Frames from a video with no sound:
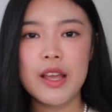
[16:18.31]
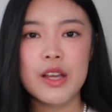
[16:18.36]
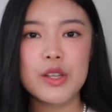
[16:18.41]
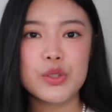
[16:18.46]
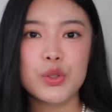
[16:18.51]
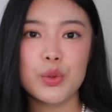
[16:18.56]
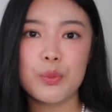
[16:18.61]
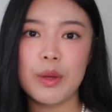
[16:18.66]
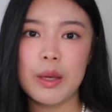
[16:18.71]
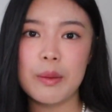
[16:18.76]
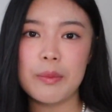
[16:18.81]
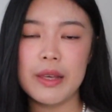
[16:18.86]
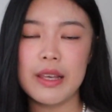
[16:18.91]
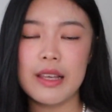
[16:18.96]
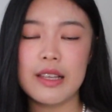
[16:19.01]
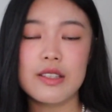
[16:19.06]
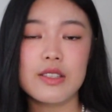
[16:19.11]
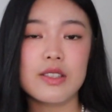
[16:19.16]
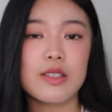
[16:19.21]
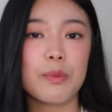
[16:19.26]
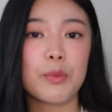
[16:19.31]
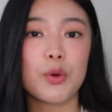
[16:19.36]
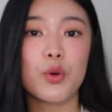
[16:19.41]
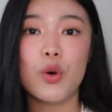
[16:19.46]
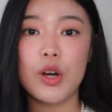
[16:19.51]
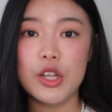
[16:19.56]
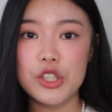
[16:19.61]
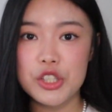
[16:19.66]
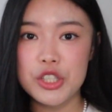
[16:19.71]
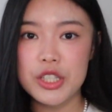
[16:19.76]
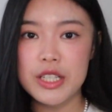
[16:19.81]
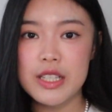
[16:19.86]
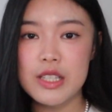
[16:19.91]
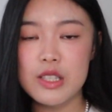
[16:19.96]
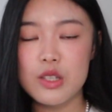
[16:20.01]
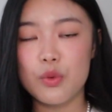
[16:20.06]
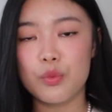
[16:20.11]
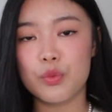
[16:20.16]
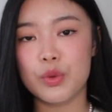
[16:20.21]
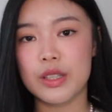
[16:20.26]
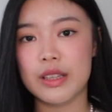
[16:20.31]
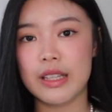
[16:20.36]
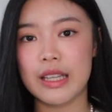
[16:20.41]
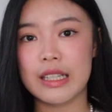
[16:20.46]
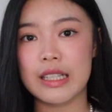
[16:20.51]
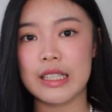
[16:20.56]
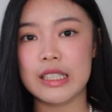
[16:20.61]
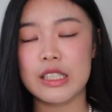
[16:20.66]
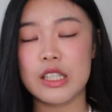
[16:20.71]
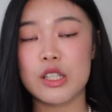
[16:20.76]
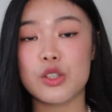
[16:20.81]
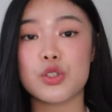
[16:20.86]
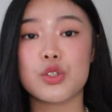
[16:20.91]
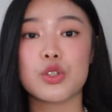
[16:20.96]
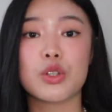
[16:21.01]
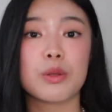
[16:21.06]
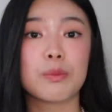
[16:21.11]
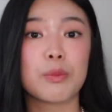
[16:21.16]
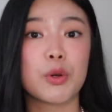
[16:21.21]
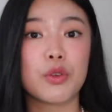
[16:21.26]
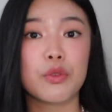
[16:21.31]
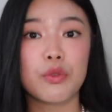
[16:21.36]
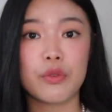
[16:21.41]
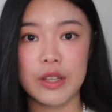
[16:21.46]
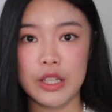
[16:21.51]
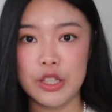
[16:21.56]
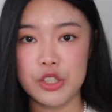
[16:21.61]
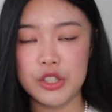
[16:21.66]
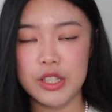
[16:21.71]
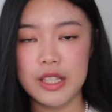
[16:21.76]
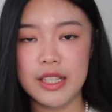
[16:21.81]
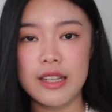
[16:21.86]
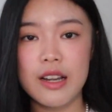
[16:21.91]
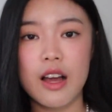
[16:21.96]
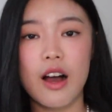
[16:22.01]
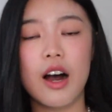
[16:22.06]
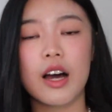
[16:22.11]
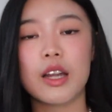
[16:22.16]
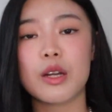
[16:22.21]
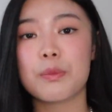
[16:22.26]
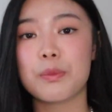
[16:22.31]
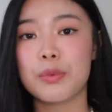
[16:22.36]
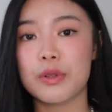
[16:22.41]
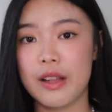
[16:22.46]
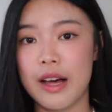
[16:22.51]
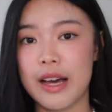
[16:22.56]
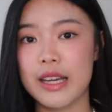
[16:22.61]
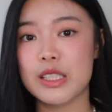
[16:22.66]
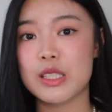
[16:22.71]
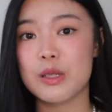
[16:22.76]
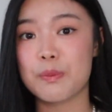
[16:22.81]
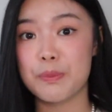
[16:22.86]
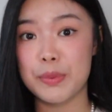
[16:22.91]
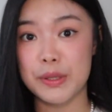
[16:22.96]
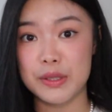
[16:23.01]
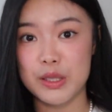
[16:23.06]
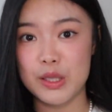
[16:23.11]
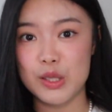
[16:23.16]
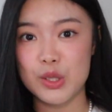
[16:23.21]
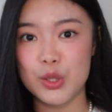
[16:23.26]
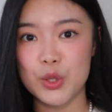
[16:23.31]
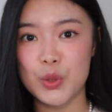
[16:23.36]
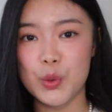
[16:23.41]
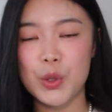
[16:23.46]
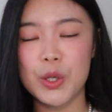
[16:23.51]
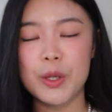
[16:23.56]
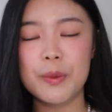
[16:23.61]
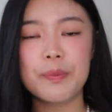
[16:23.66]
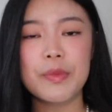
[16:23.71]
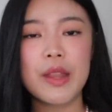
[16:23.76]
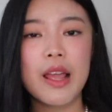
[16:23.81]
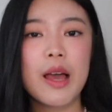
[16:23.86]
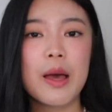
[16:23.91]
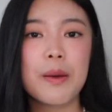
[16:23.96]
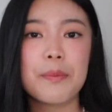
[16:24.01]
So maybe some questions related to your motivation on applying to business school.